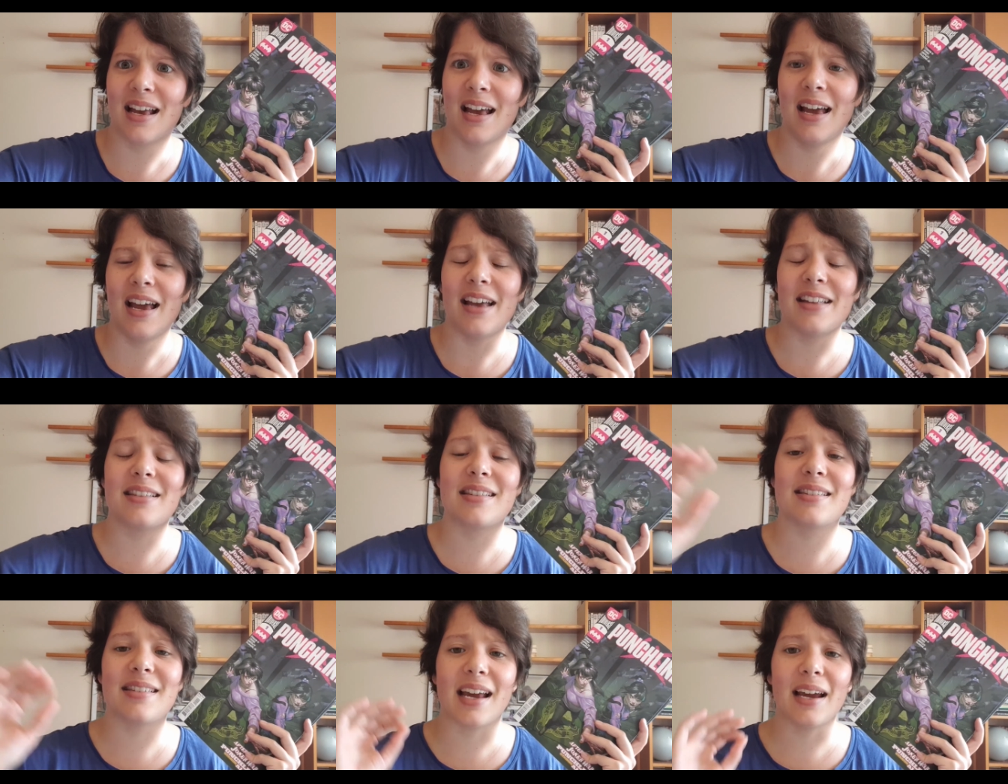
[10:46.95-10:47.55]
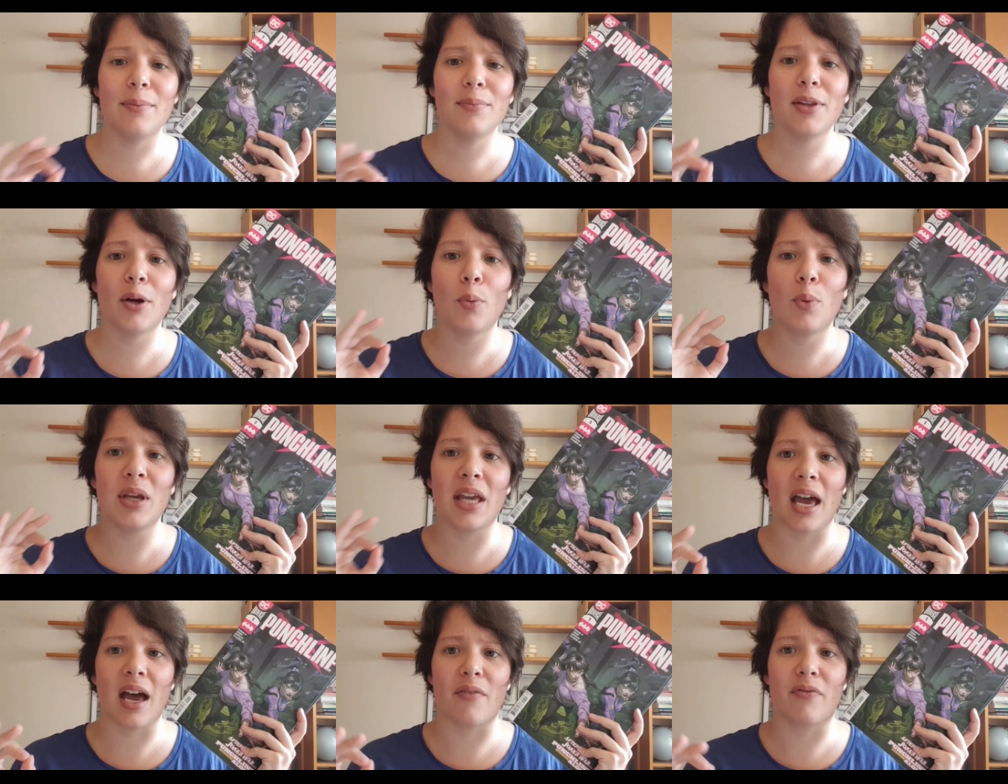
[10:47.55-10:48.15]
It's time that
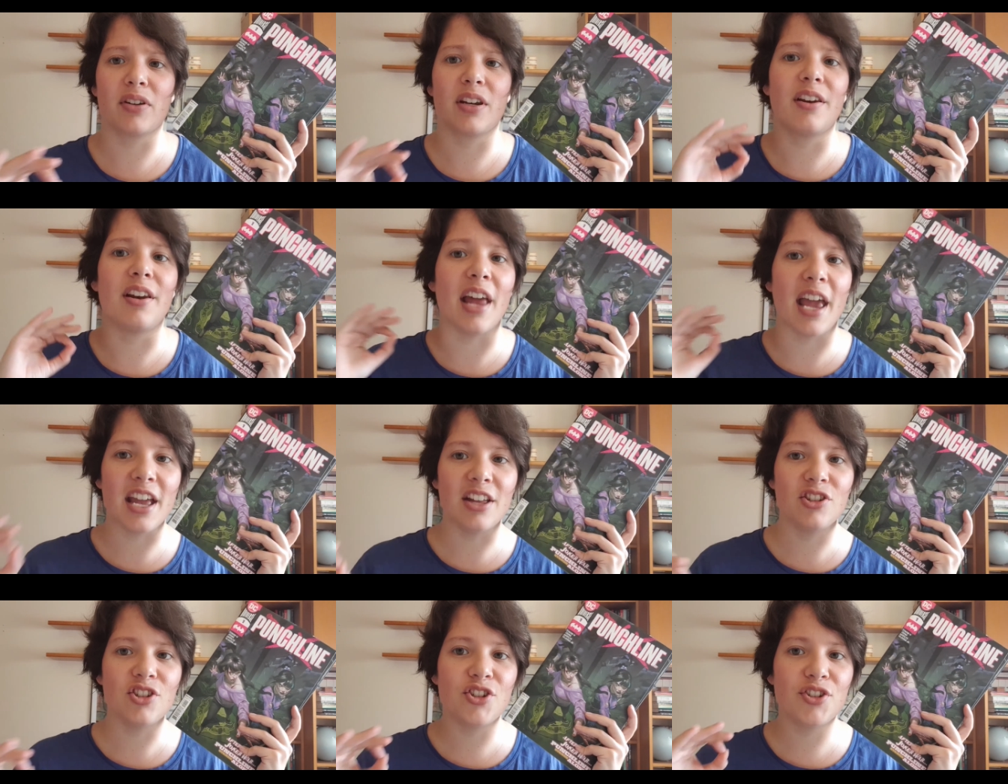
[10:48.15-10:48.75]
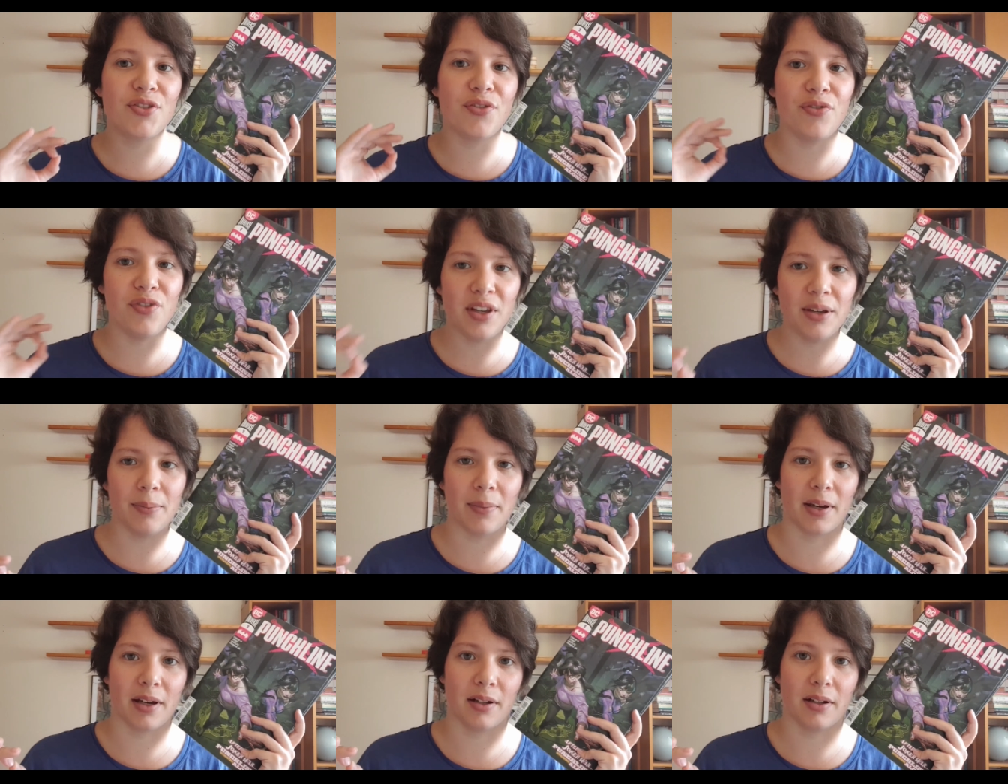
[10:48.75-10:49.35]
we have an unhinged
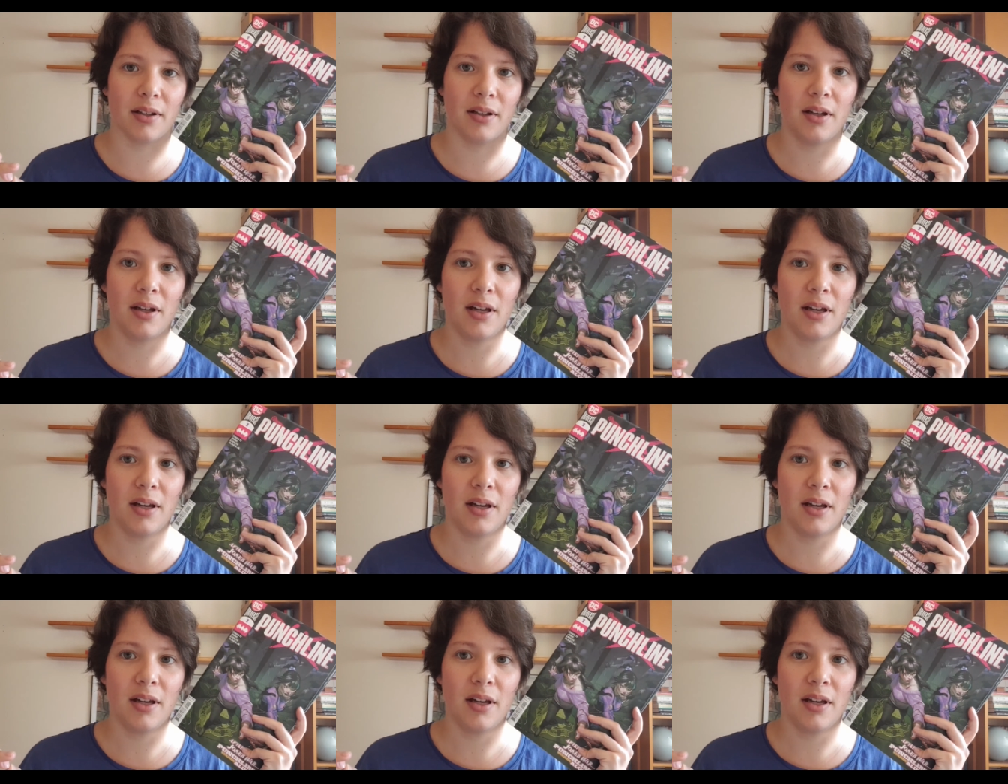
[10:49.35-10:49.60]
female